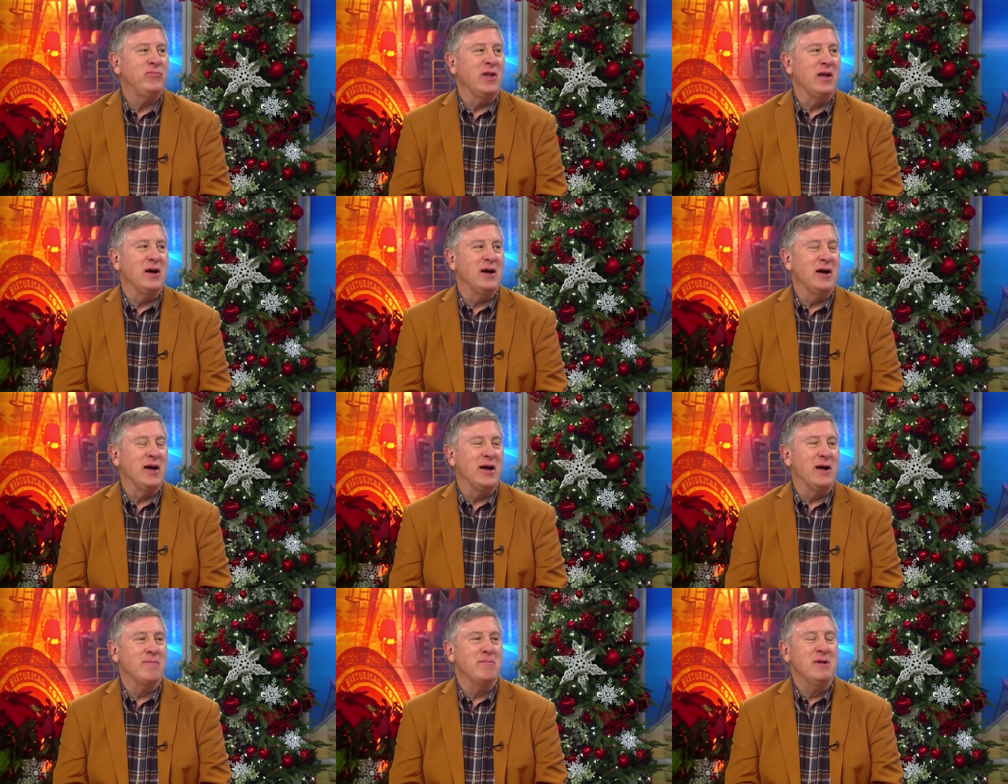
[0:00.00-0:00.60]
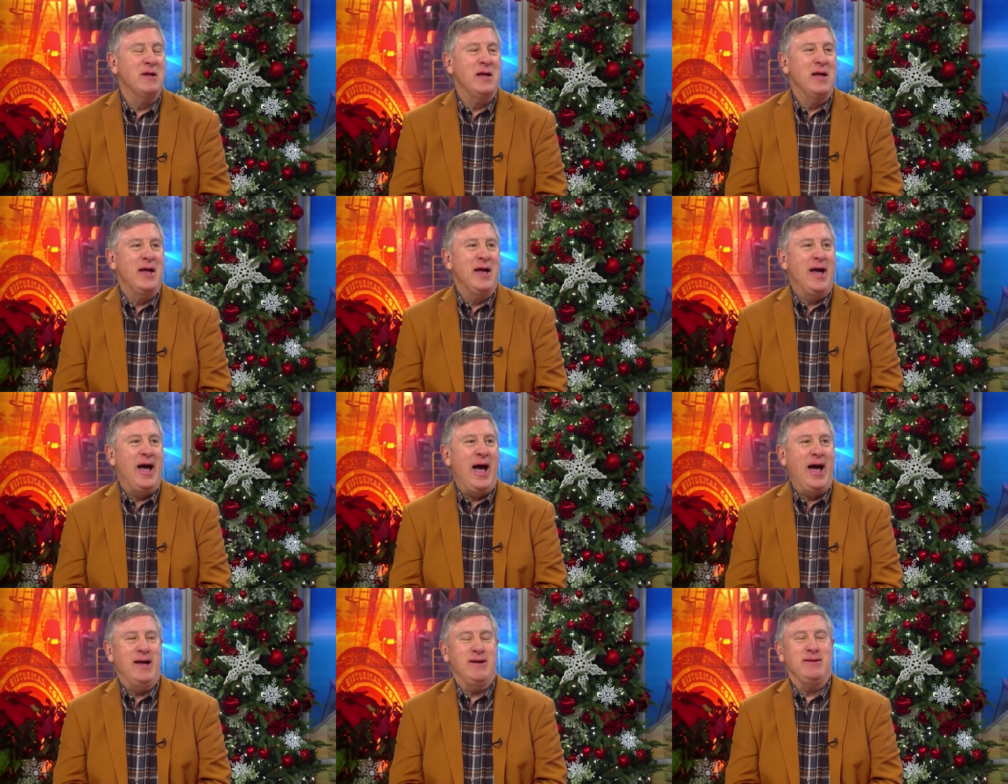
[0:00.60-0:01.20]
Um,
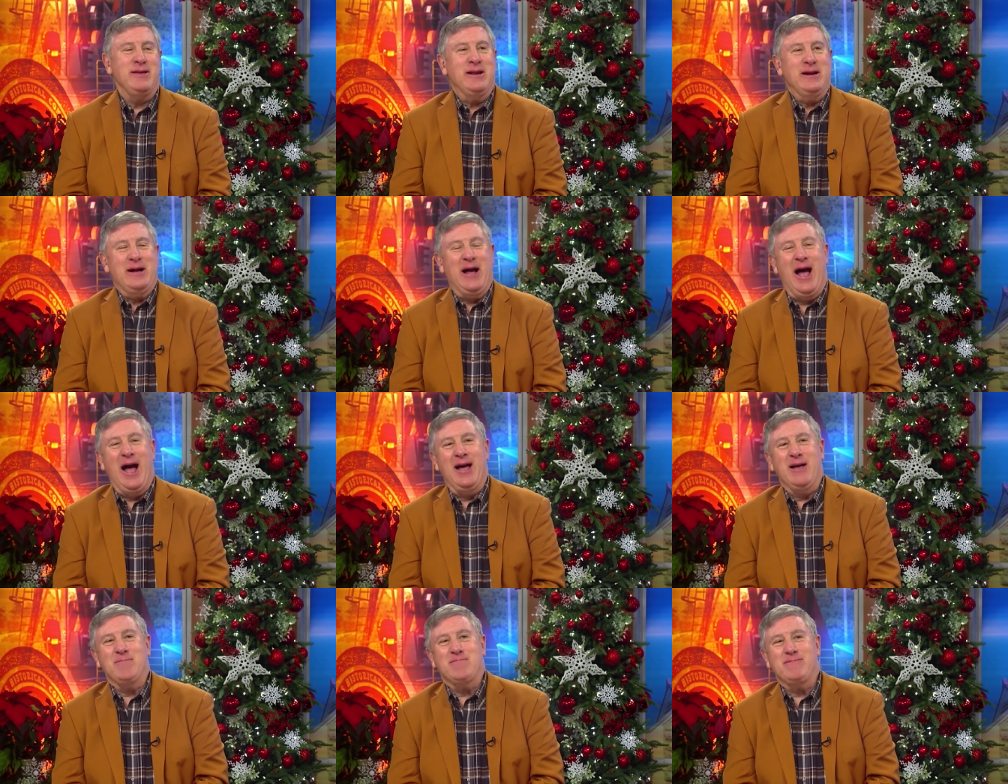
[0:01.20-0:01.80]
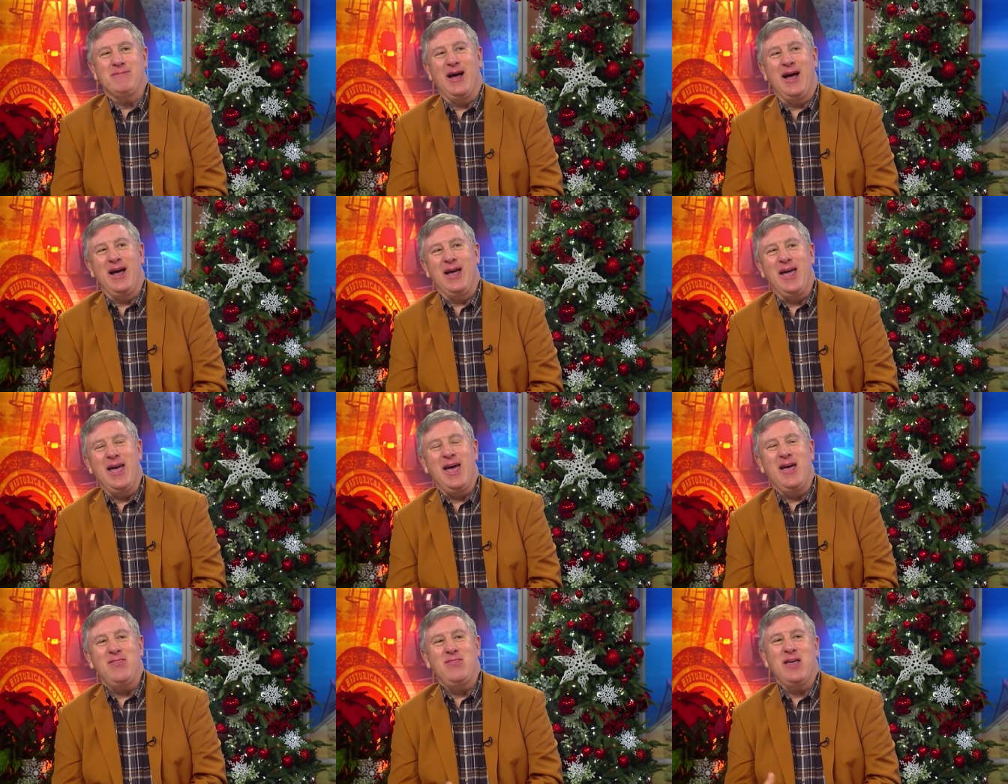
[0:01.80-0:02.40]
I, you know, I, I
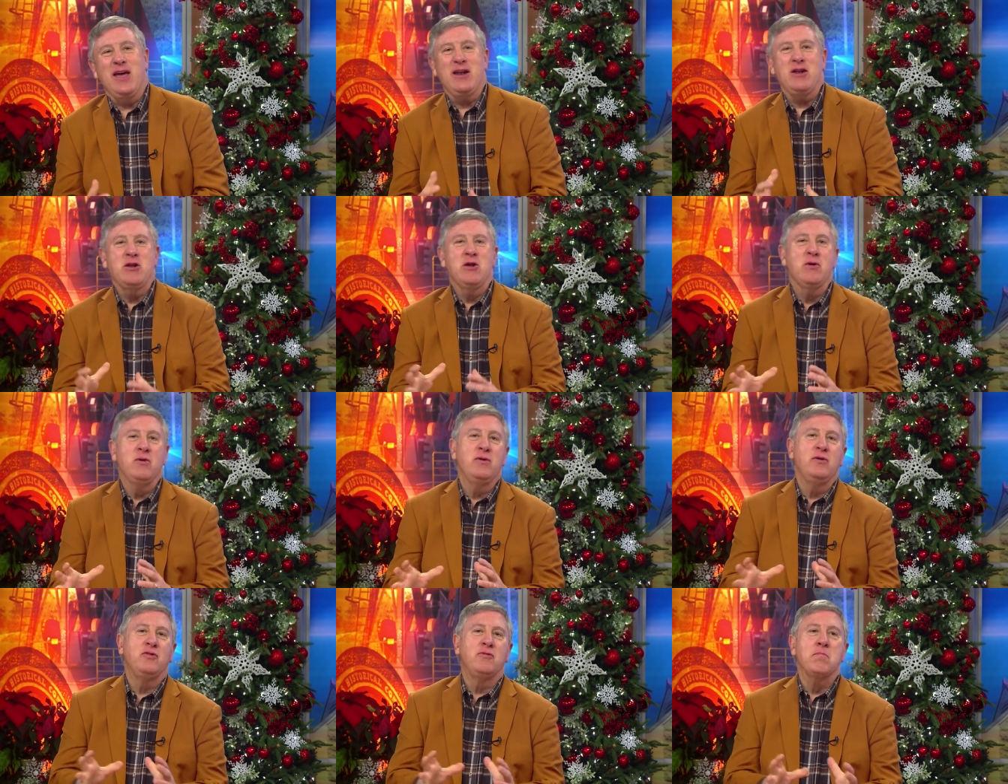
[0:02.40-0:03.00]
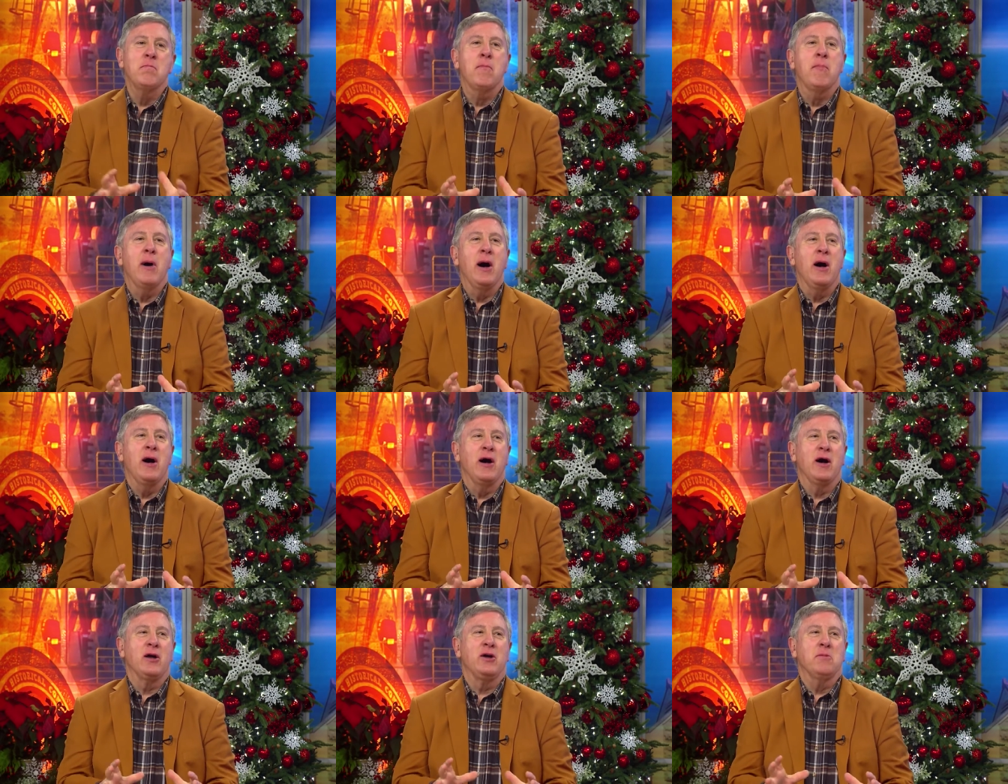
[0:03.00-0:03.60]
had that news
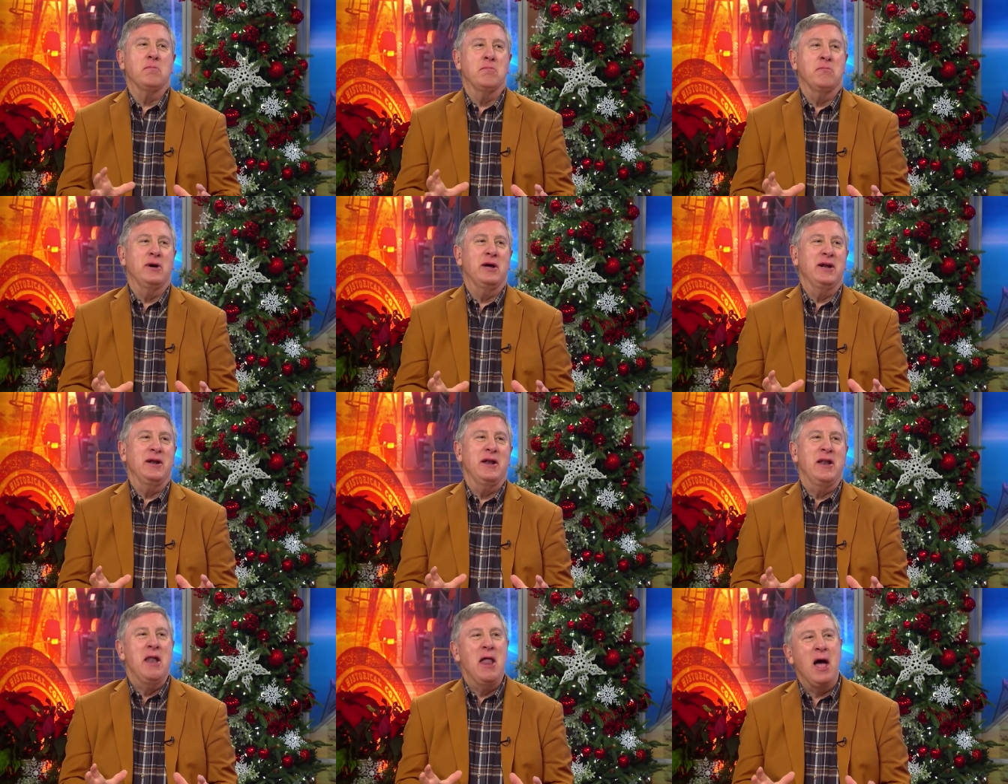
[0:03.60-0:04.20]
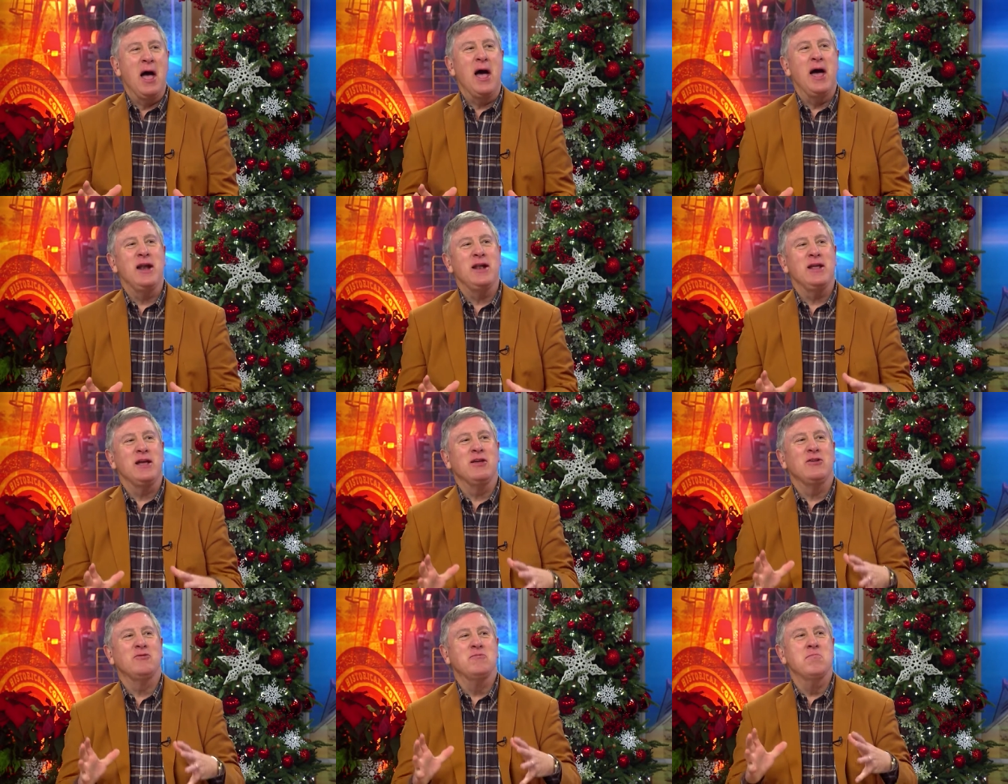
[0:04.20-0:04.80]
bug, but not
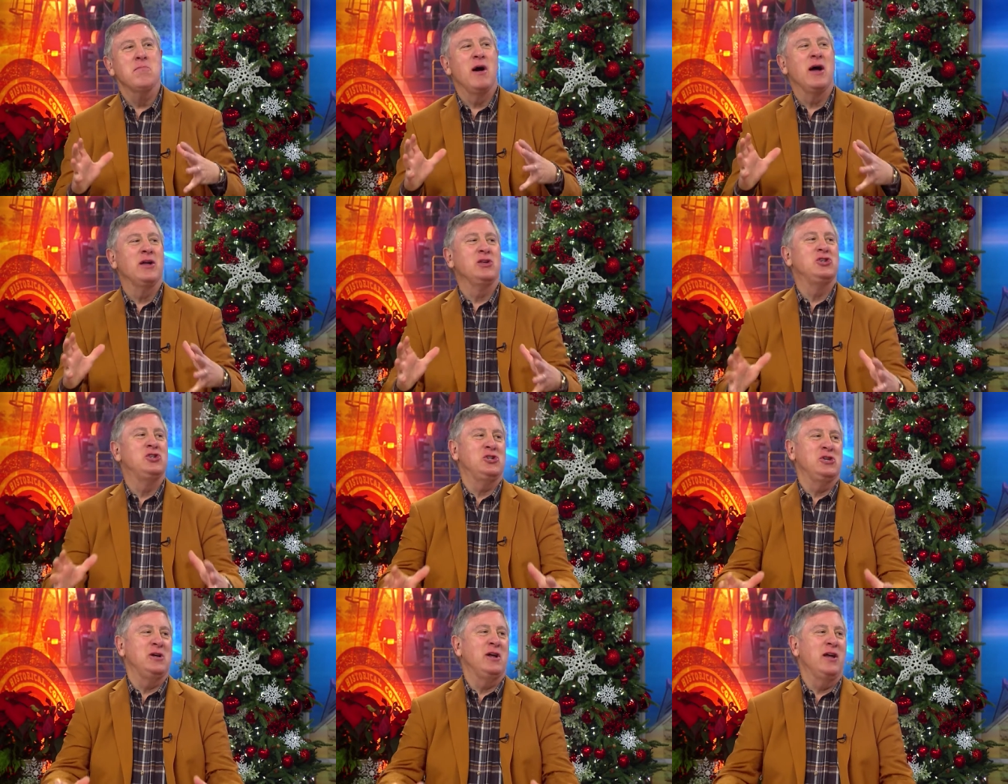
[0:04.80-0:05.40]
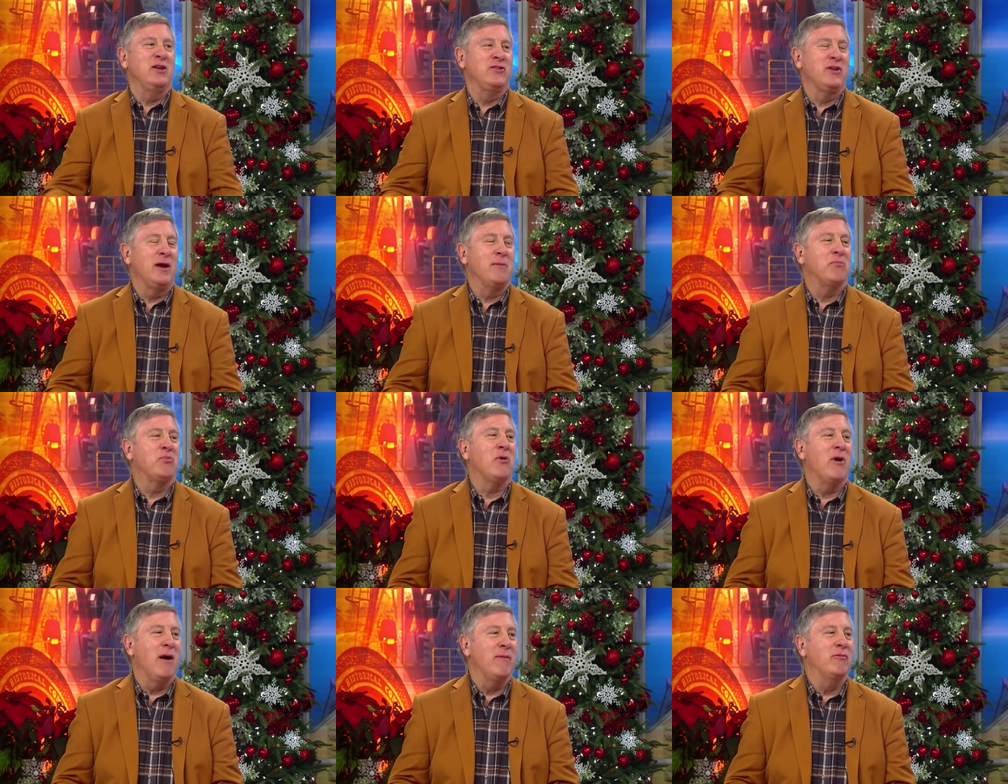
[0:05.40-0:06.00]
as much as I
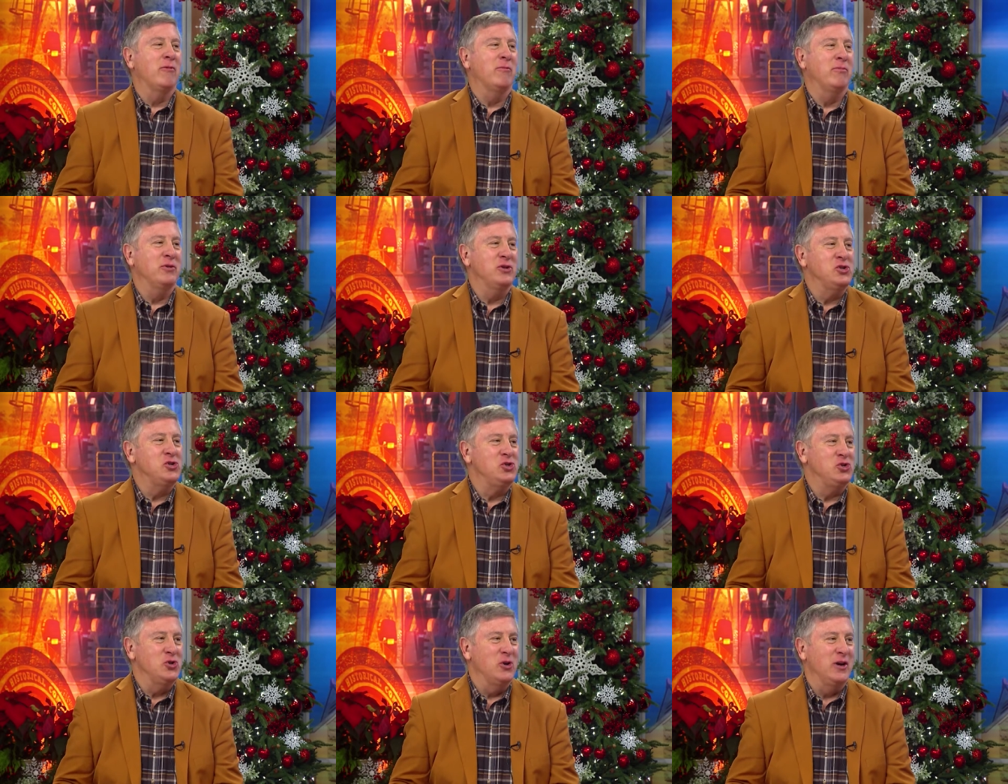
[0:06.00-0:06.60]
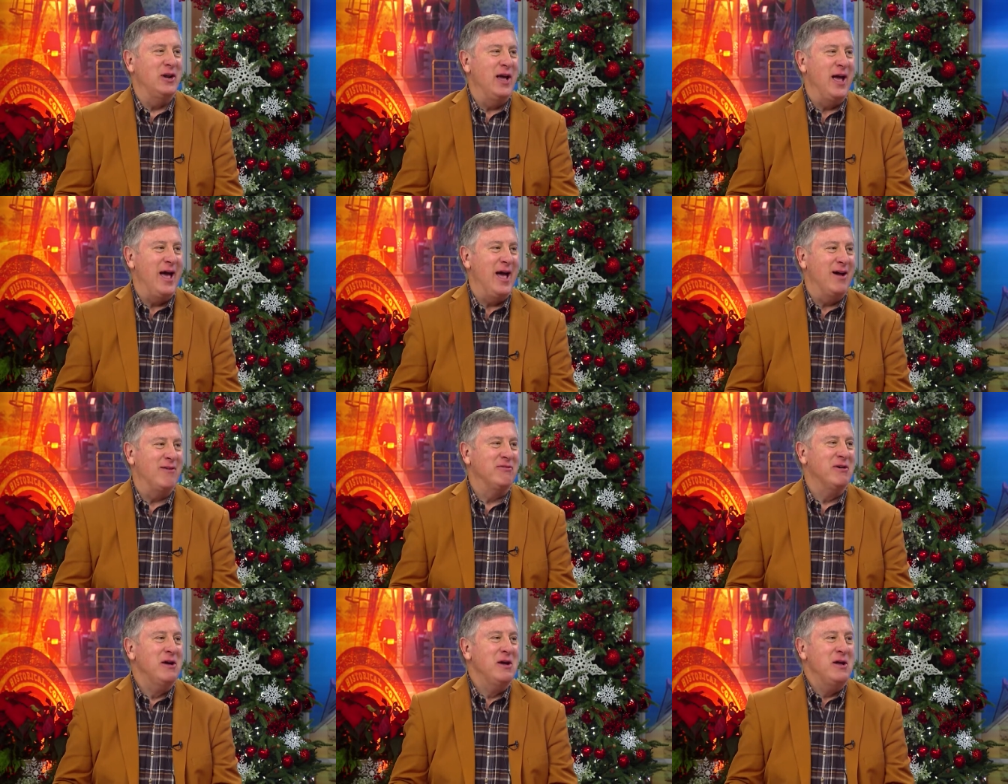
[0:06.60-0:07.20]
probably should
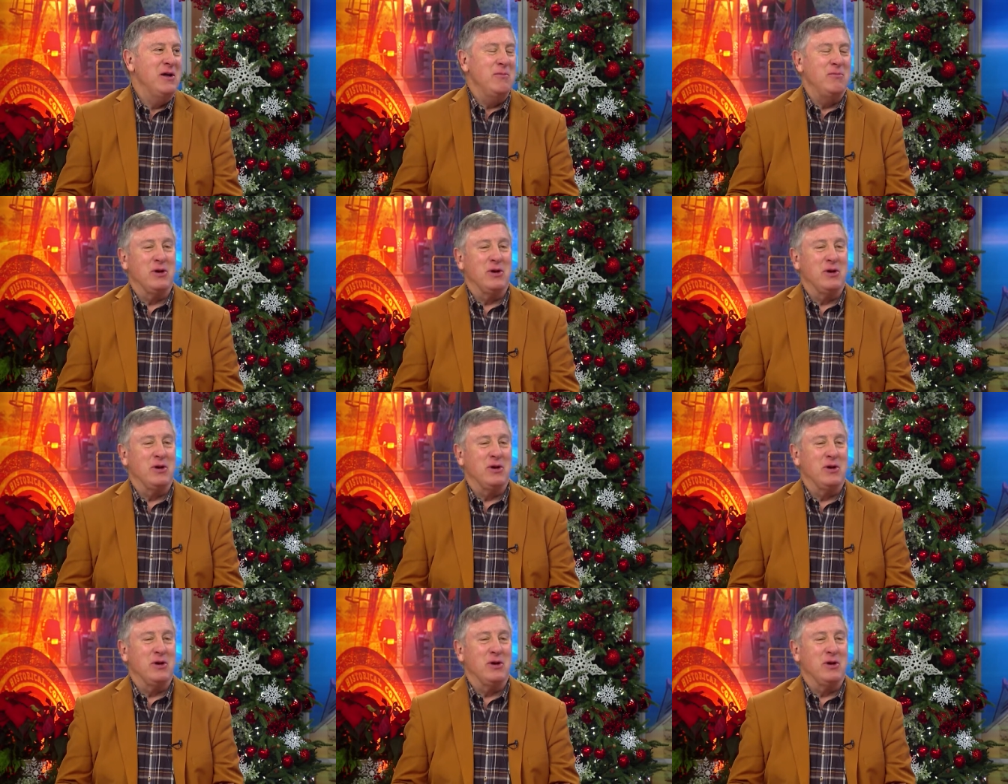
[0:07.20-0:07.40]
have,